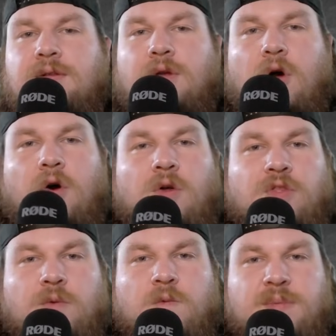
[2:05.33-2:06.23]
all
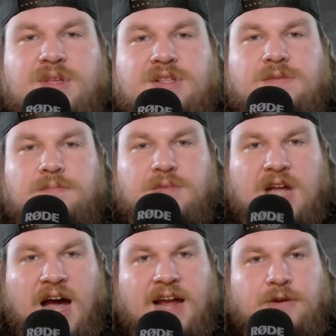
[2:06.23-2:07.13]
the women's
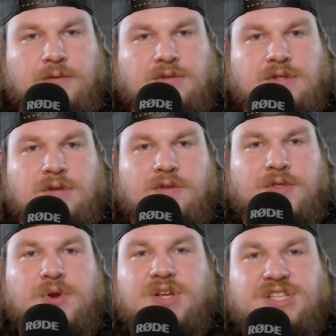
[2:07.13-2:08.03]
titles,
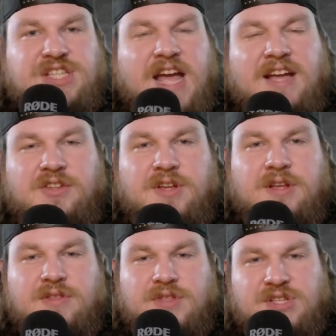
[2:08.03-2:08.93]
they're exactly
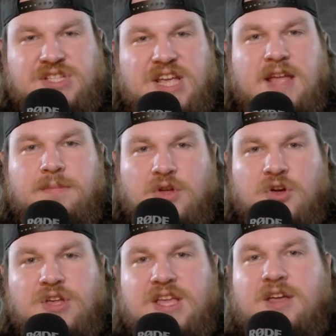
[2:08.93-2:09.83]
the same
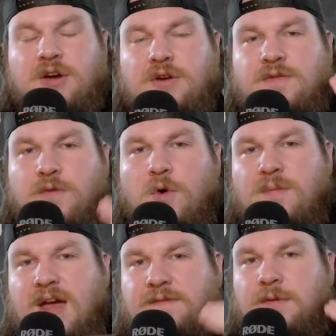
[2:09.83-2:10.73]
cookie cutter
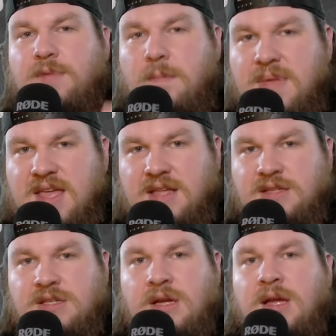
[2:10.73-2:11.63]
format from the men's,